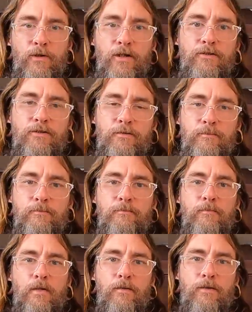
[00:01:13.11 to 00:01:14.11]
friends,
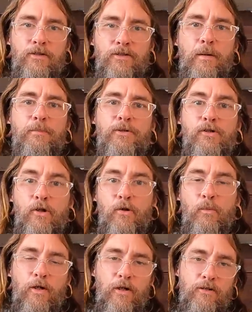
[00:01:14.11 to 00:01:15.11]
on this
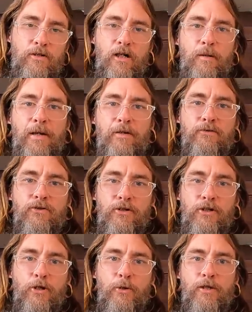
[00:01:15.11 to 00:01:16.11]
episode we're going to talk about
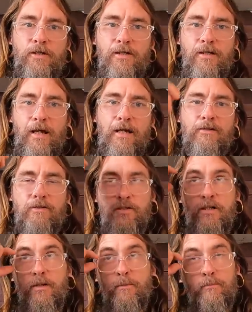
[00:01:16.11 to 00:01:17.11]
security at
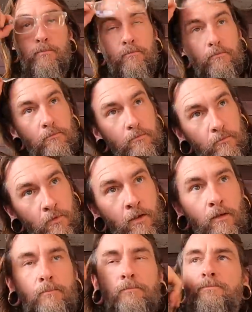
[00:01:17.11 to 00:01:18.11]
sea.
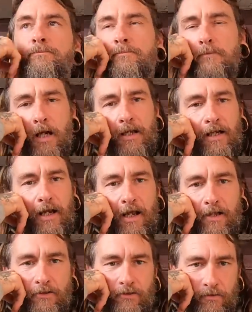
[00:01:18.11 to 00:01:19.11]
I get
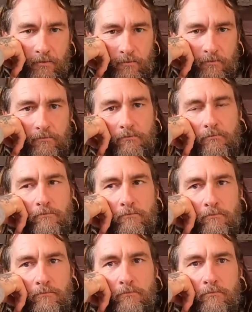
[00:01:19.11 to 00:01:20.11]
asked
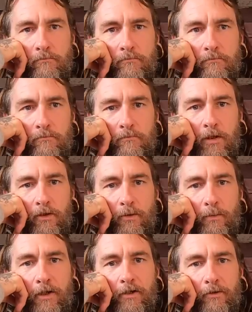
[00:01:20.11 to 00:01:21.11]
on
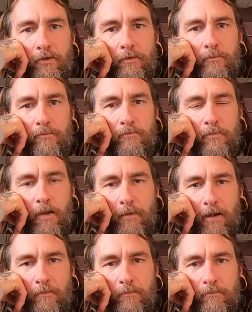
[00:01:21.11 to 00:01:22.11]
the regular
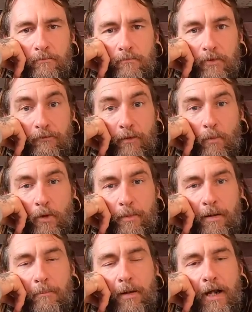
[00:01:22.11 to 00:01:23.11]
about if I'm worried
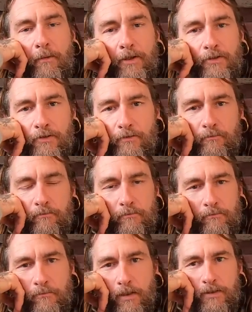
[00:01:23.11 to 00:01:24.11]
about pirates
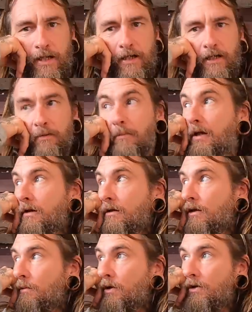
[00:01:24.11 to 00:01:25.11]
attacking me in
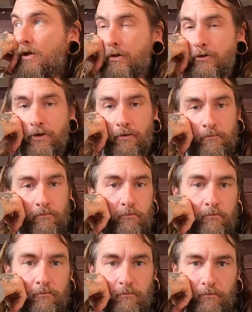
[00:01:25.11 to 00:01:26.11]
the middle of the ocean
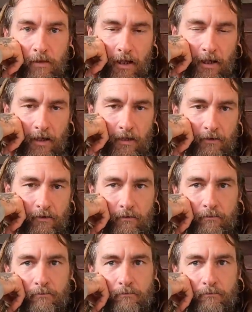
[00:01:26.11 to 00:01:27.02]
and